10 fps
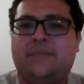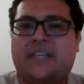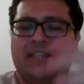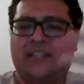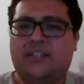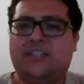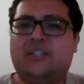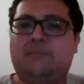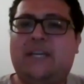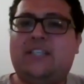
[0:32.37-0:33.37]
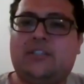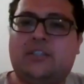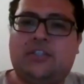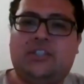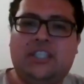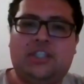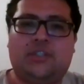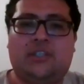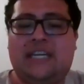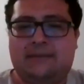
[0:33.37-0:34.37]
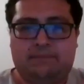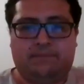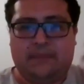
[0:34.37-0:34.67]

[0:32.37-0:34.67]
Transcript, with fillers: and there's a special condition, and,